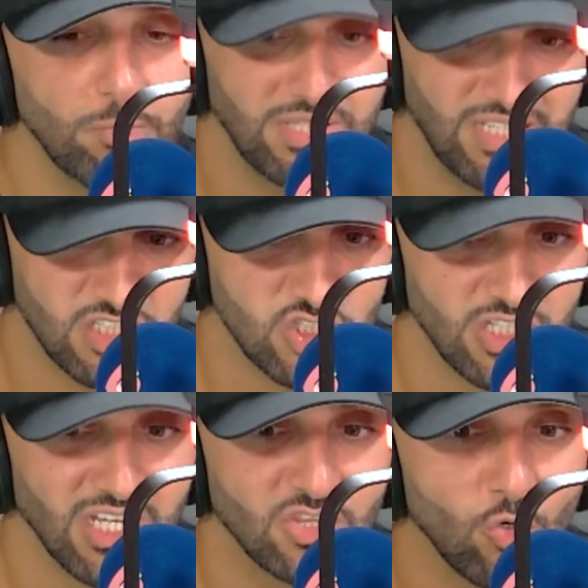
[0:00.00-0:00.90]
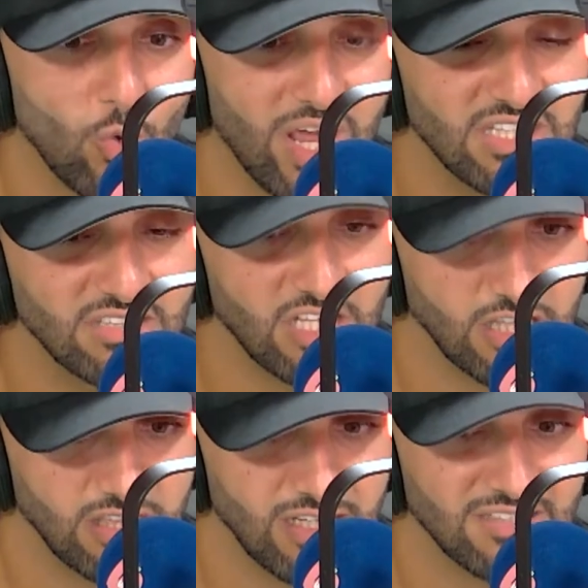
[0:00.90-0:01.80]
PSG in the way that they
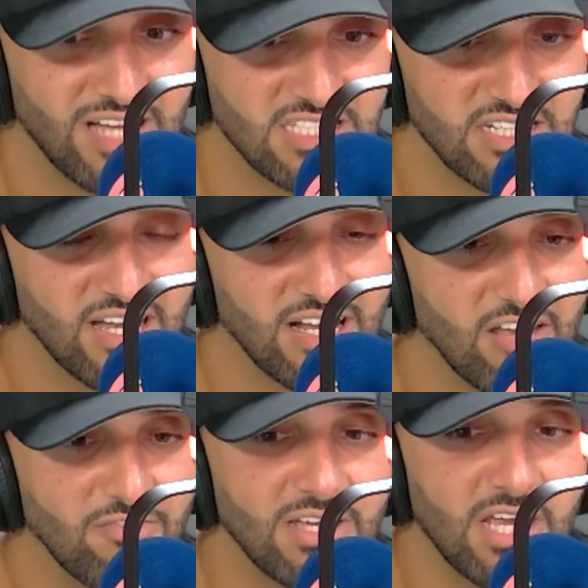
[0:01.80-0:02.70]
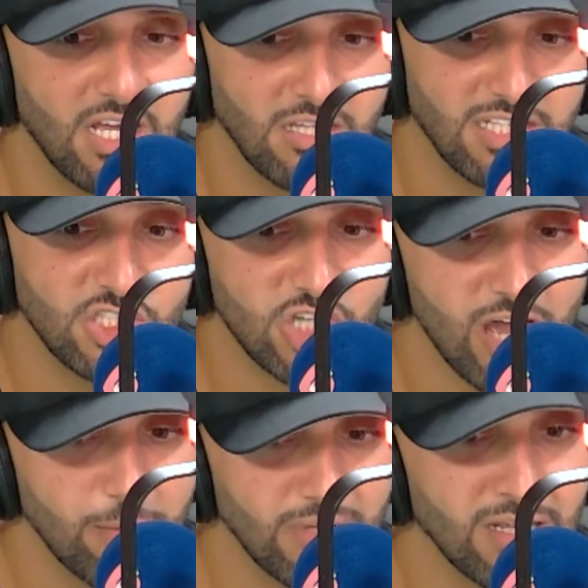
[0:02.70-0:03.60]
think. Nasser Al-Khelaifi, the
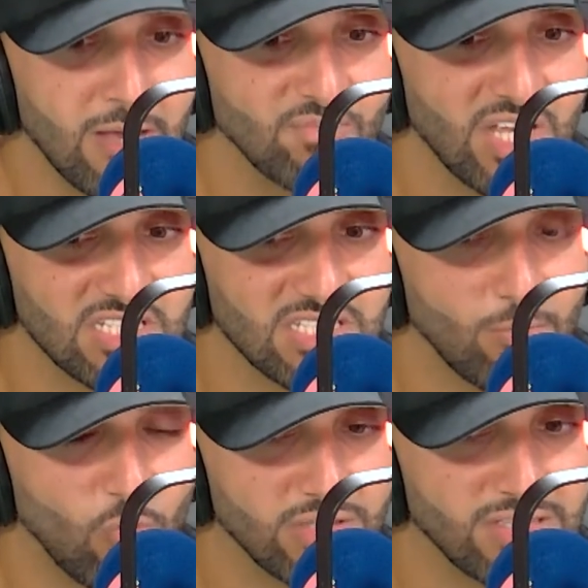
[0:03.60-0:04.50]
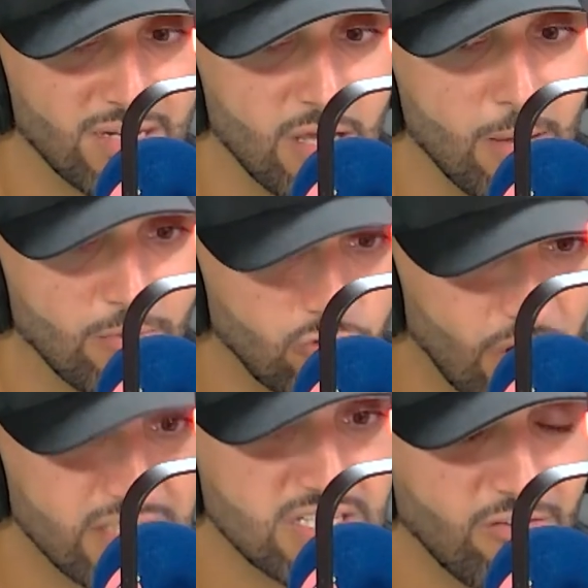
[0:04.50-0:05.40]
chairman, is someone that
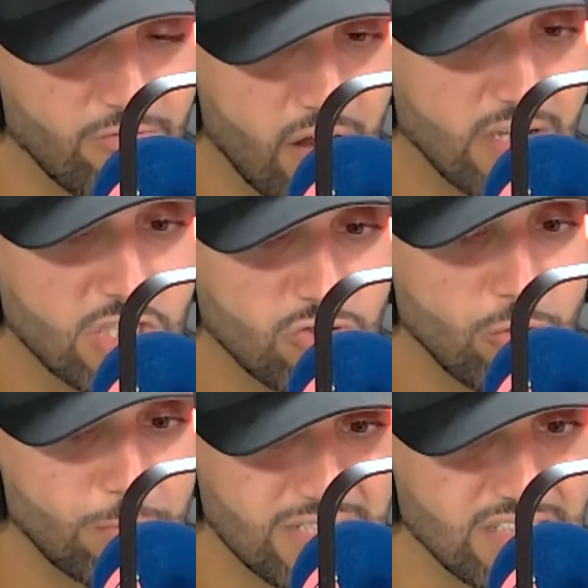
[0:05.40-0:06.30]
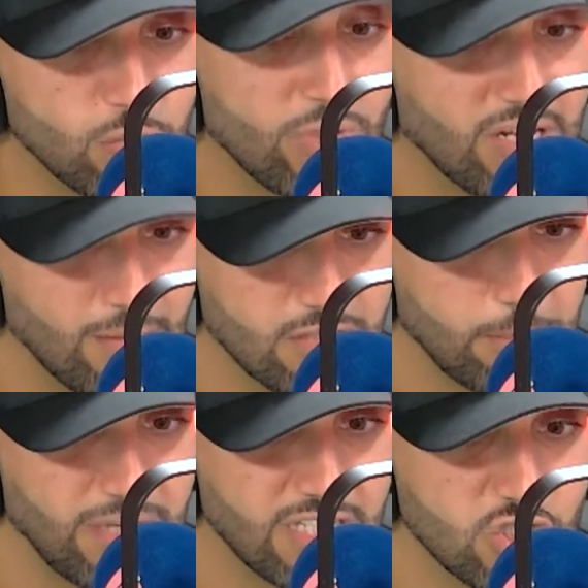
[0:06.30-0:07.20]
runs a very shrewd business when it comes to
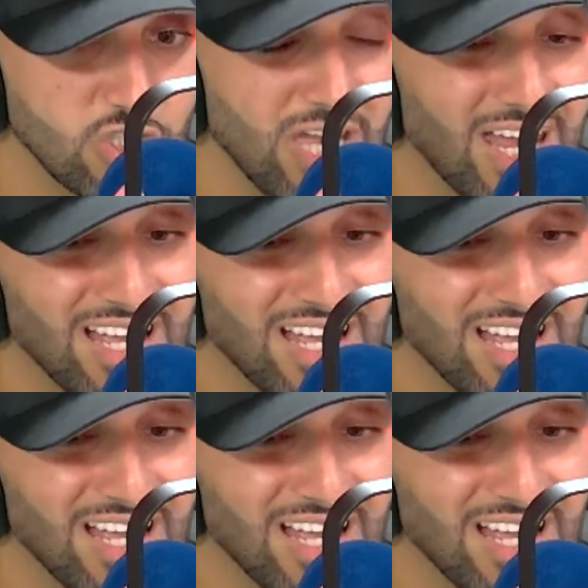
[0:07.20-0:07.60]
PSG and